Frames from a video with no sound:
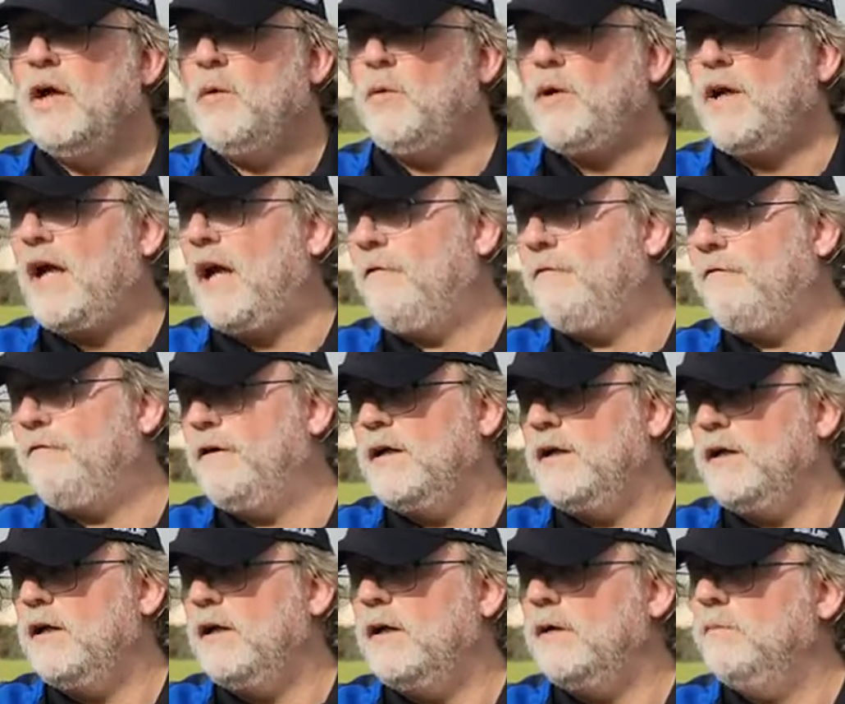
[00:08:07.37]
We have
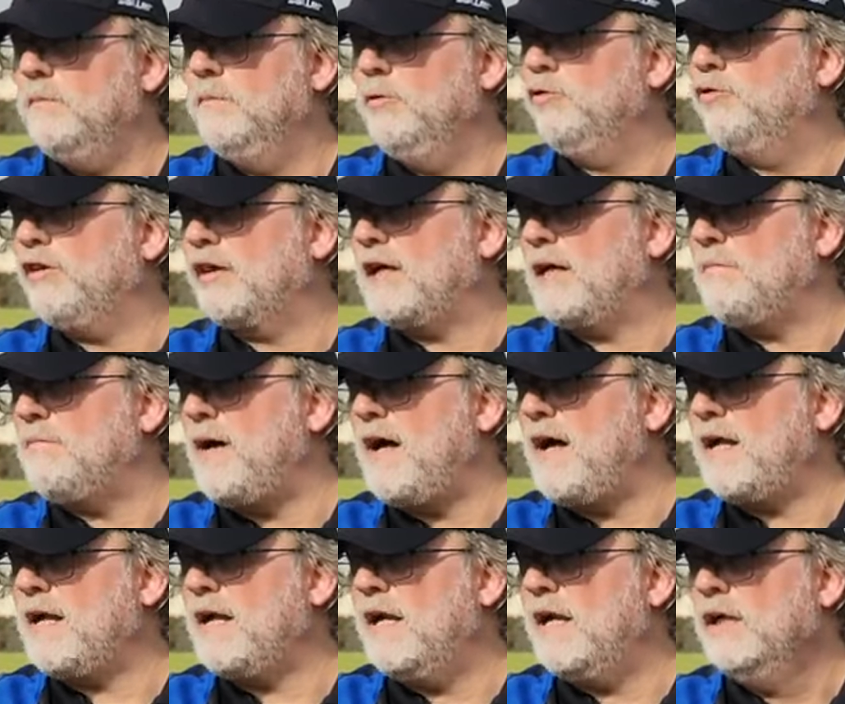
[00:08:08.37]
Musa
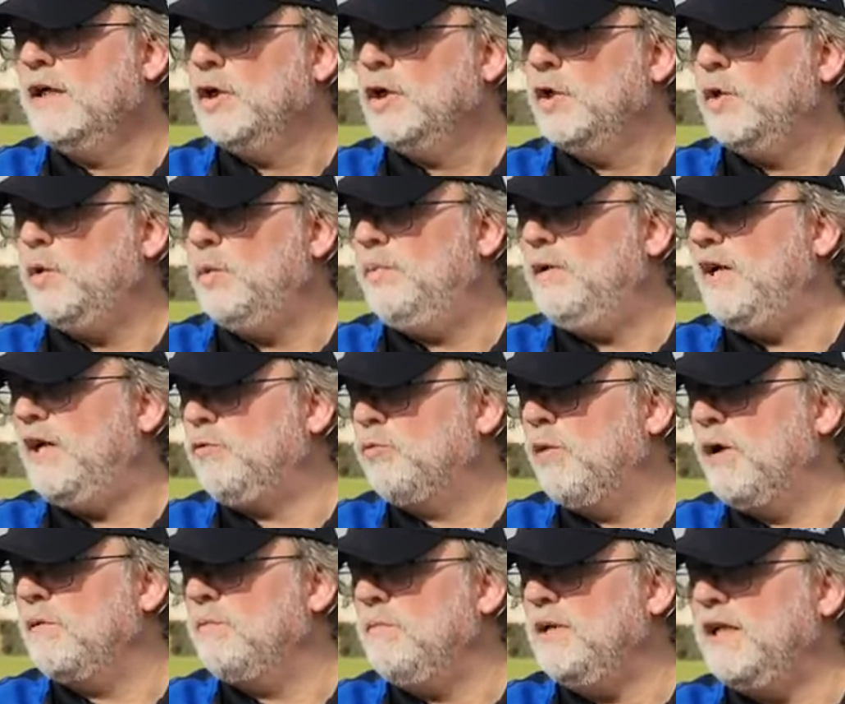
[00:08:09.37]
Kamara, who played
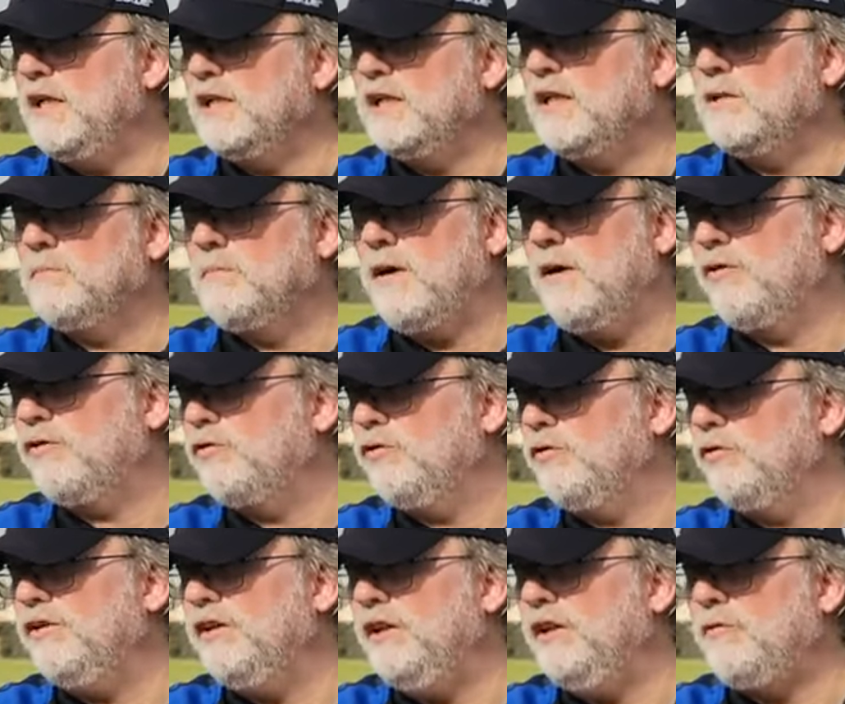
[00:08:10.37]
1 minute in the past,
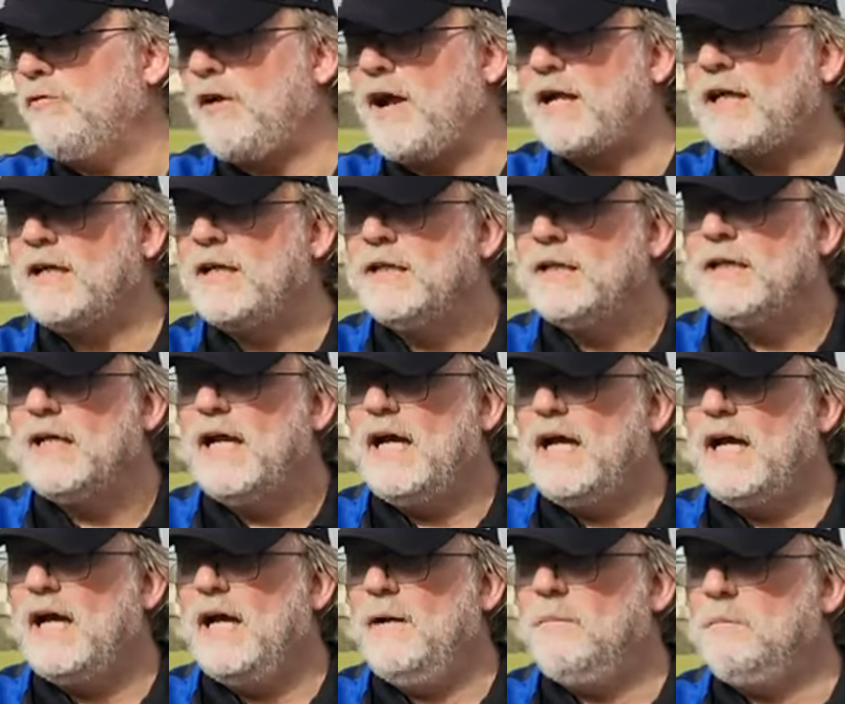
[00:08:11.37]
who's in Iraq,
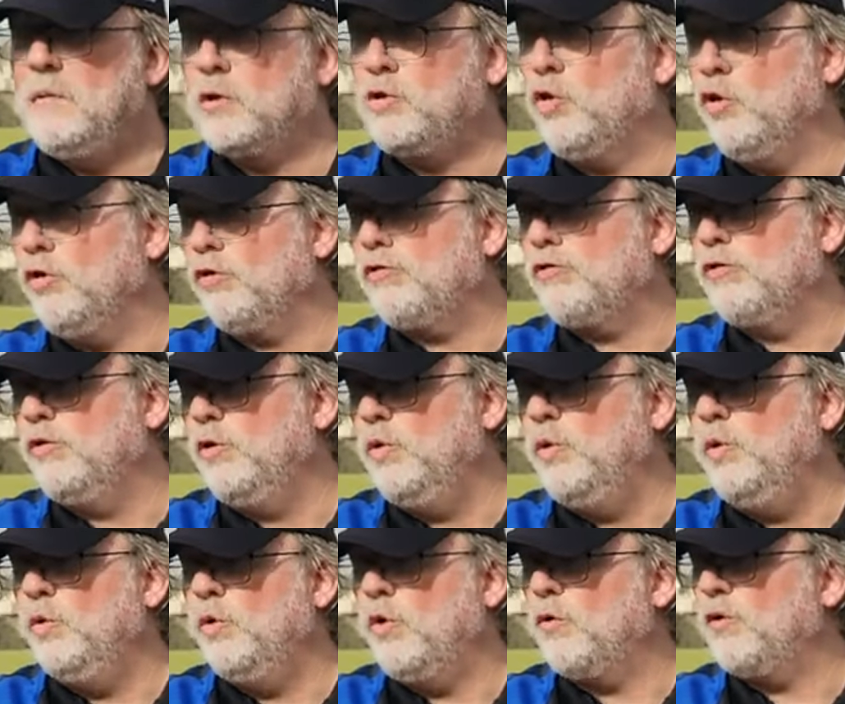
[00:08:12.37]
but also
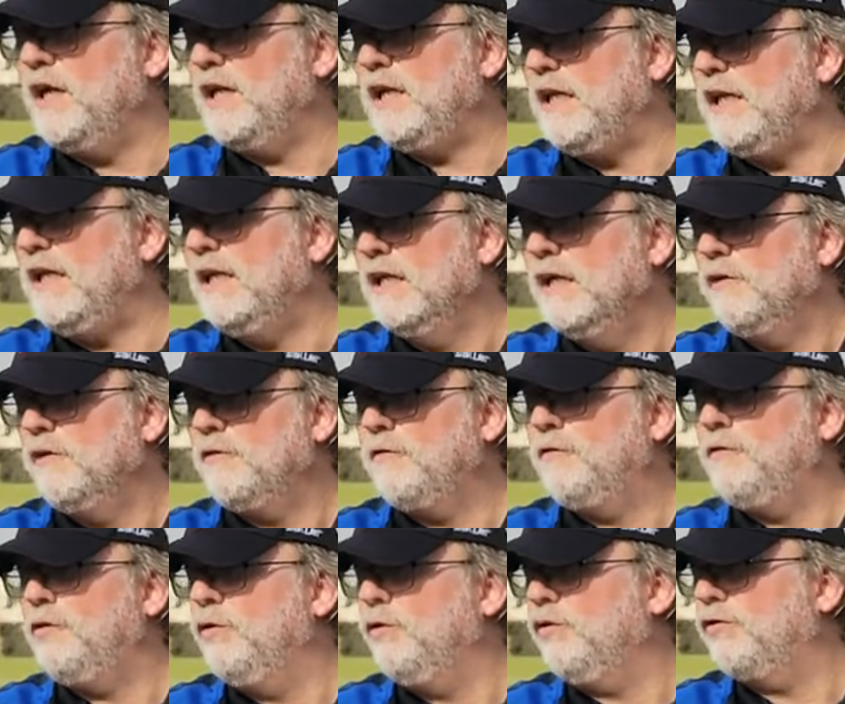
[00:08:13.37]
who already
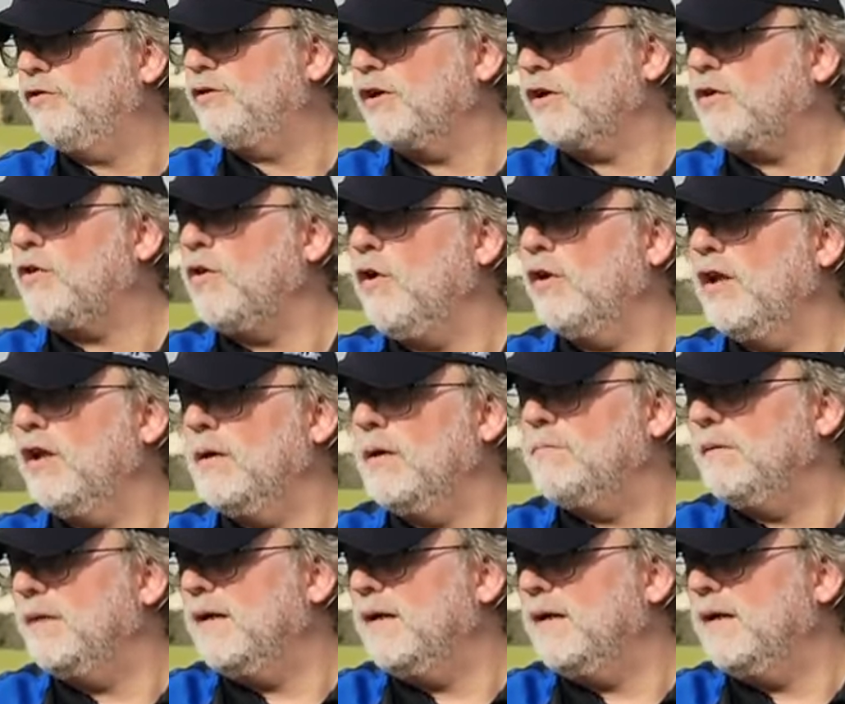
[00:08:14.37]
refused a call-up